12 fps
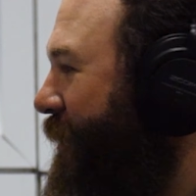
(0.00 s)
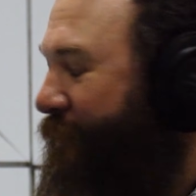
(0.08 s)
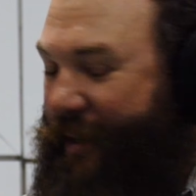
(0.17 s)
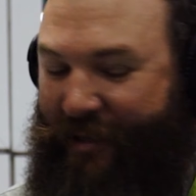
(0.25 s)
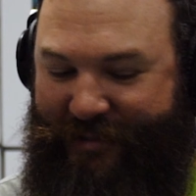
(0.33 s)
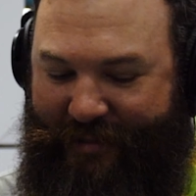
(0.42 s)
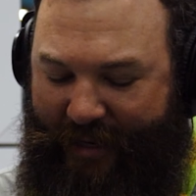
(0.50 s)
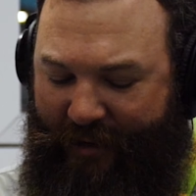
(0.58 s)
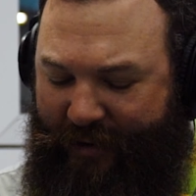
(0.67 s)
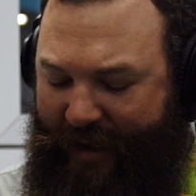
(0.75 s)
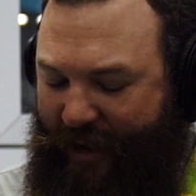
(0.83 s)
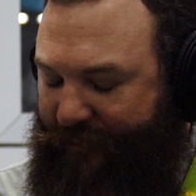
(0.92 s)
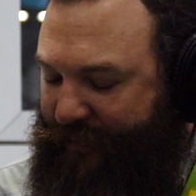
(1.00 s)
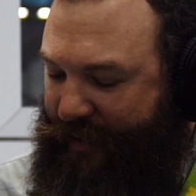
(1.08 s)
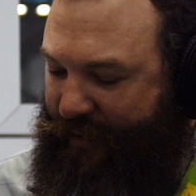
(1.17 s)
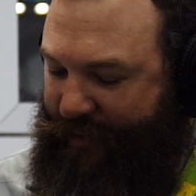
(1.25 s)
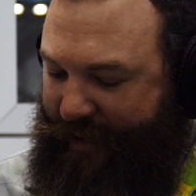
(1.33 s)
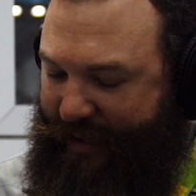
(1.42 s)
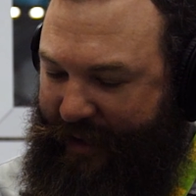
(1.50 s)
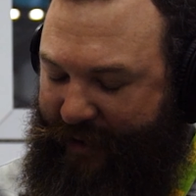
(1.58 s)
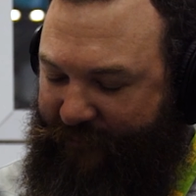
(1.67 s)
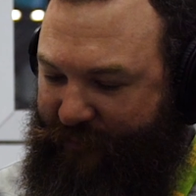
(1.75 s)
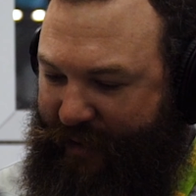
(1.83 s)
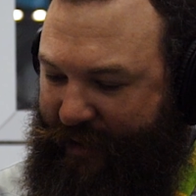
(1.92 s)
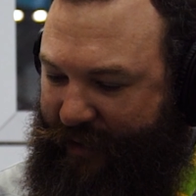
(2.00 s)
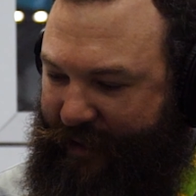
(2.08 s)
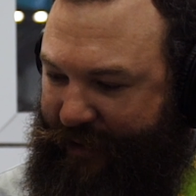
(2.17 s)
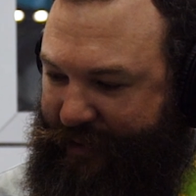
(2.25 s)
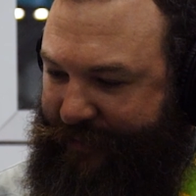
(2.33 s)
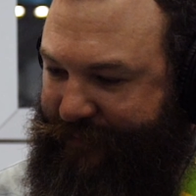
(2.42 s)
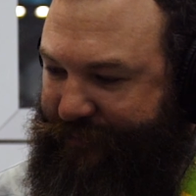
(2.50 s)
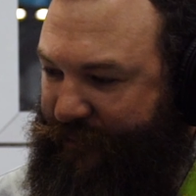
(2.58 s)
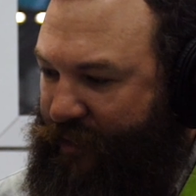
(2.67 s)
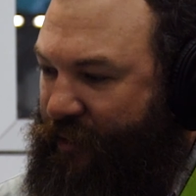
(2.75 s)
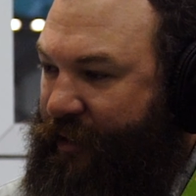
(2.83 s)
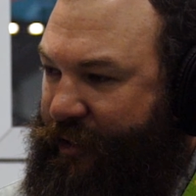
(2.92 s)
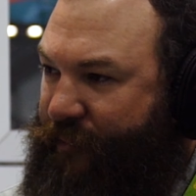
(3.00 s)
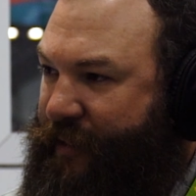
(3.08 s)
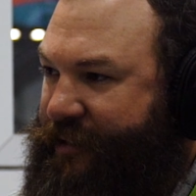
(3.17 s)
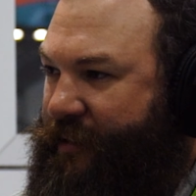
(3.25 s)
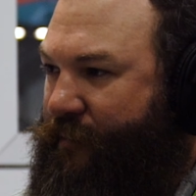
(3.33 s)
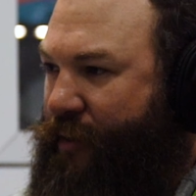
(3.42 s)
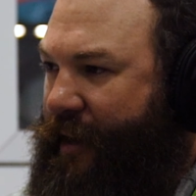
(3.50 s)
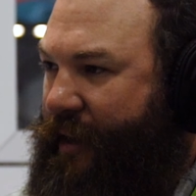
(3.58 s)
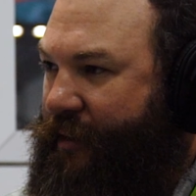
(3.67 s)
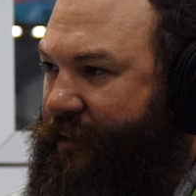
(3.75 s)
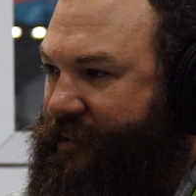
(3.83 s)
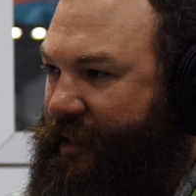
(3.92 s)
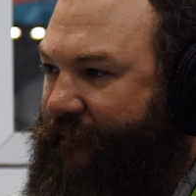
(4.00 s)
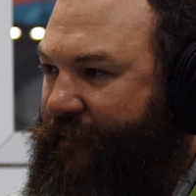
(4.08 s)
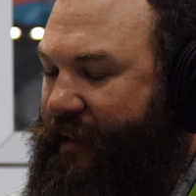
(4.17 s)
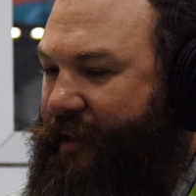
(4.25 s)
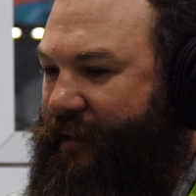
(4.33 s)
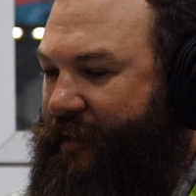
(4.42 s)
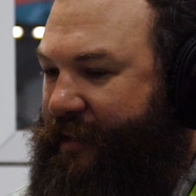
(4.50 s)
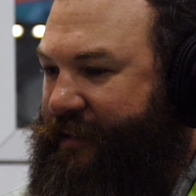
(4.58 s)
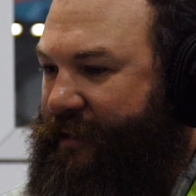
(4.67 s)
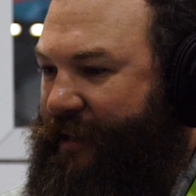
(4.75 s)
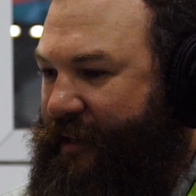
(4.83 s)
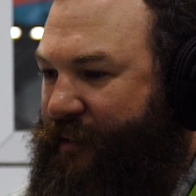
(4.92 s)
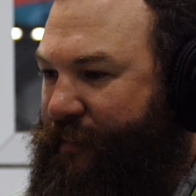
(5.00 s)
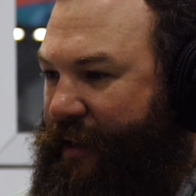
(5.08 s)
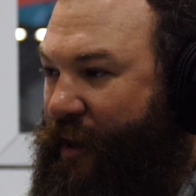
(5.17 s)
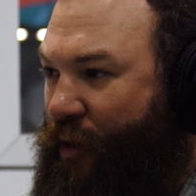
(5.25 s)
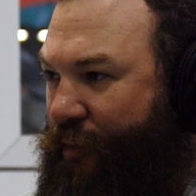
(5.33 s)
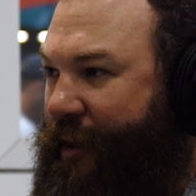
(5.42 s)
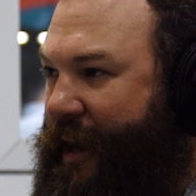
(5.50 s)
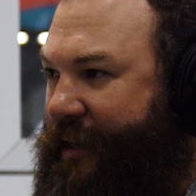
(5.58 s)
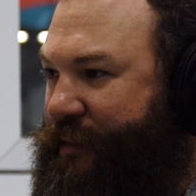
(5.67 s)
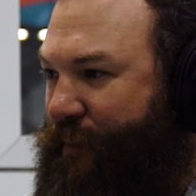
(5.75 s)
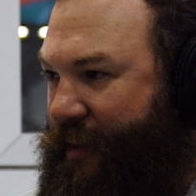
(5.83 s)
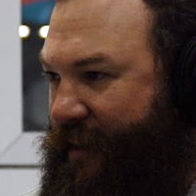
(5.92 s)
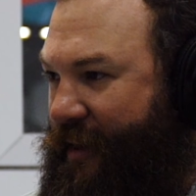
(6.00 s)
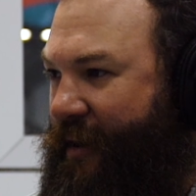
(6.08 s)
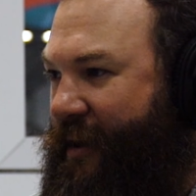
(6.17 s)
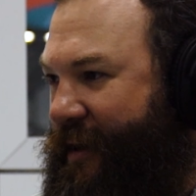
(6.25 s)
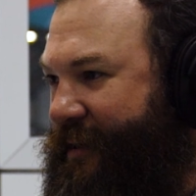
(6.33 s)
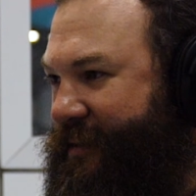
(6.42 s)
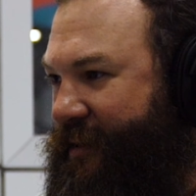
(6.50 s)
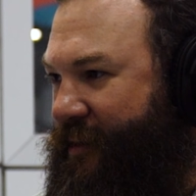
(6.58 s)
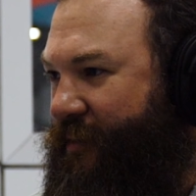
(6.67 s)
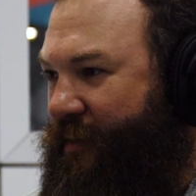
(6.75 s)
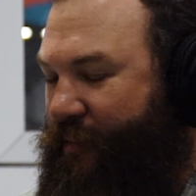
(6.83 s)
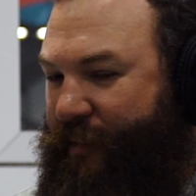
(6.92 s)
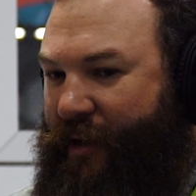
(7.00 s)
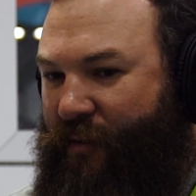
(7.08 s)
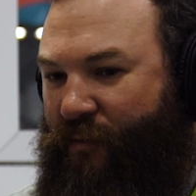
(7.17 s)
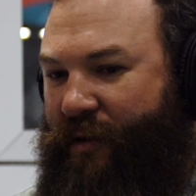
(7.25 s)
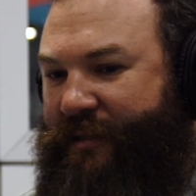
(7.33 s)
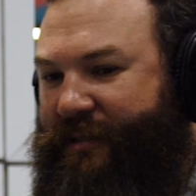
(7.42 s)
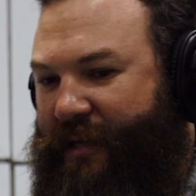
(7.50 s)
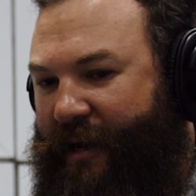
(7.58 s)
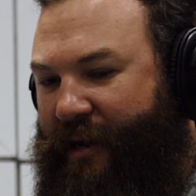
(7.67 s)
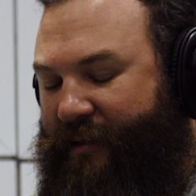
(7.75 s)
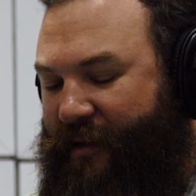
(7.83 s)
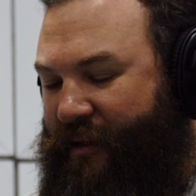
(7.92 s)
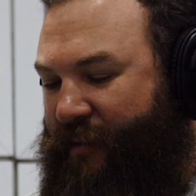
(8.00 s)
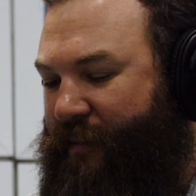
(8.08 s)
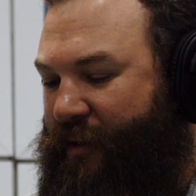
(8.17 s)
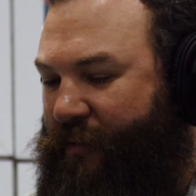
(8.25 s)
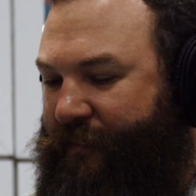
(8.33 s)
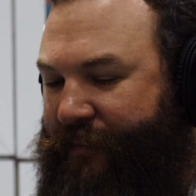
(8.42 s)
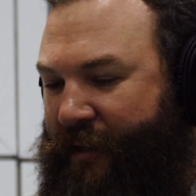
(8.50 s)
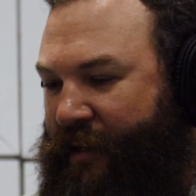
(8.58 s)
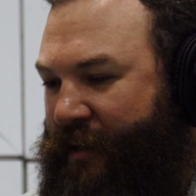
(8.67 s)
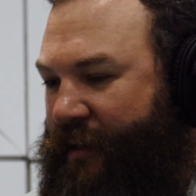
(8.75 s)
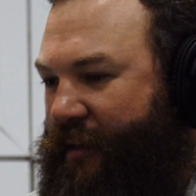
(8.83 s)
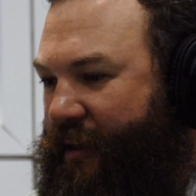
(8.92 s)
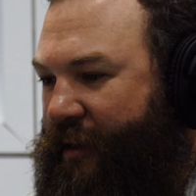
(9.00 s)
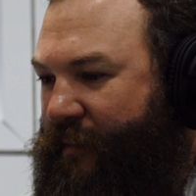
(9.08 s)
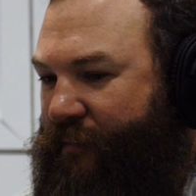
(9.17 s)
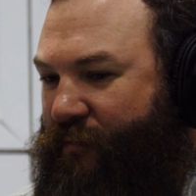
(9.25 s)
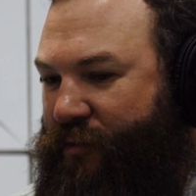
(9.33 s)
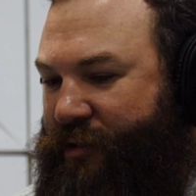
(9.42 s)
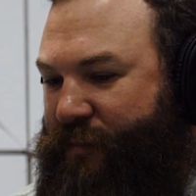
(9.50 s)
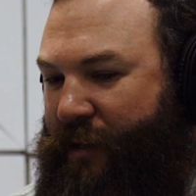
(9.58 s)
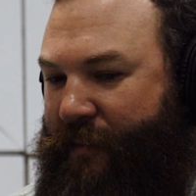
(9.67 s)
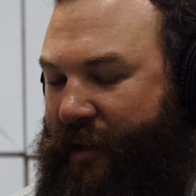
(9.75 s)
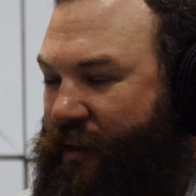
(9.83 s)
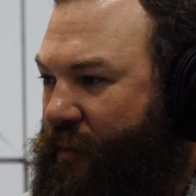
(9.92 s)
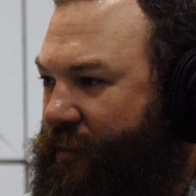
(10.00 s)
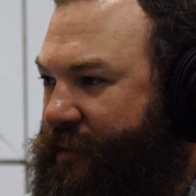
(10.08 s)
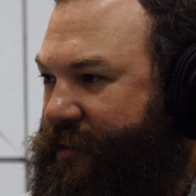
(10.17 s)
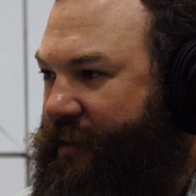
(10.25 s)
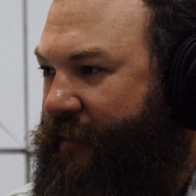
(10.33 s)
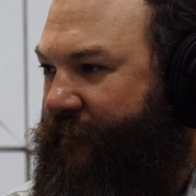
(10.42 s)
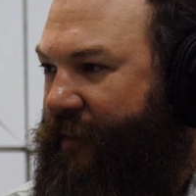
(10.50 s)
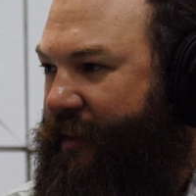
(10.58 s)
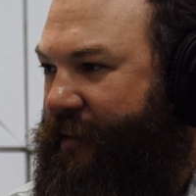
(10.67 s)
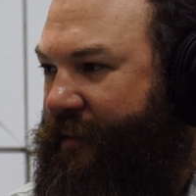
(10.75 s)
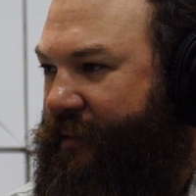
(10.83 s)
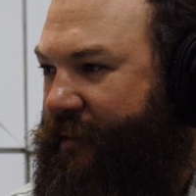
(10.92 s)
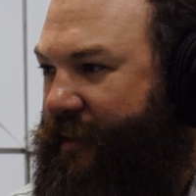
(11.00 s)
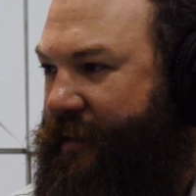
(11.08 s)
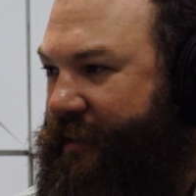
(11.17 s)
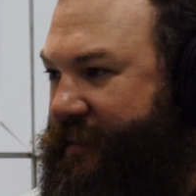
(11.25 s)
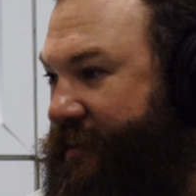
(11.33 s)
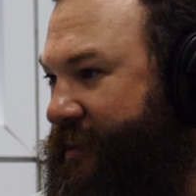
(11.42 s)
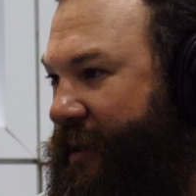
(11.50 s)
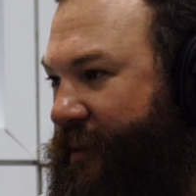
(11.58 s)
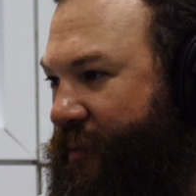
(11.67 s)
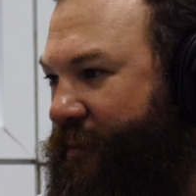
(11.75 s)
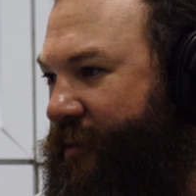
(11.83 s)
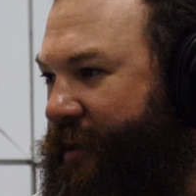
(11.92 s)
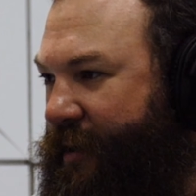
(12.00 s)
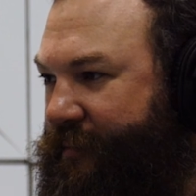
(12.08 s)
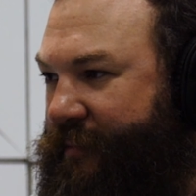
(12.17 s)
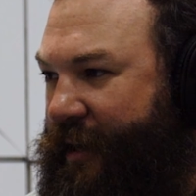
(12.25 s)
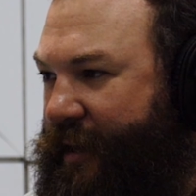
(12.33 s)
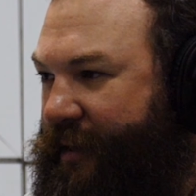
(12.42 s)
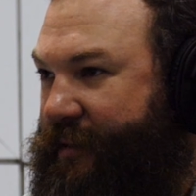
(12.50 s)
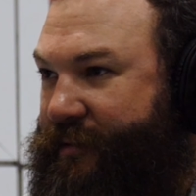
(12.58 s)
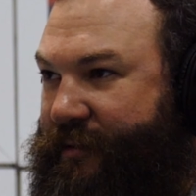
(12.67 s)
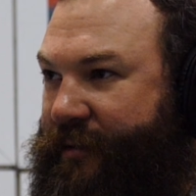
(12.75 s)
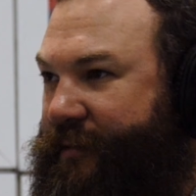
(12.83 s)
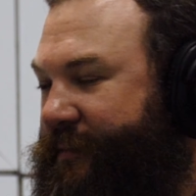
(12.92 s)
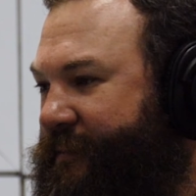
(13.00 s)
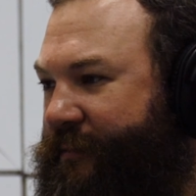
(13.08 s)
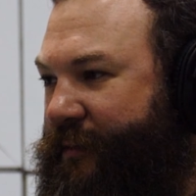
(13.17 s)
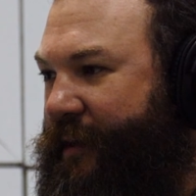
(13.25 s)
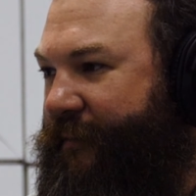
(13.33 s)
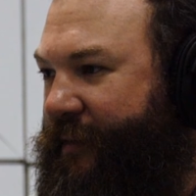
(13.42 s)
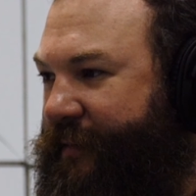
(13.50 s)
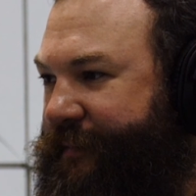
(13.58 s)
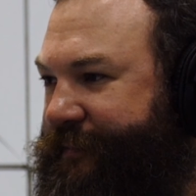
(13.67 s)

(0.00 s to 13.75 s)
But I'll stagger it out, and I'll kind of have my like, you know, like you mentioned bread or stuff that doesn't need to be on ice but near ice. You know, mm-hmm. it'll be on one side, and then in the middle um, will just be my colder stuff like than these a stakeholder, like eggs or whatever.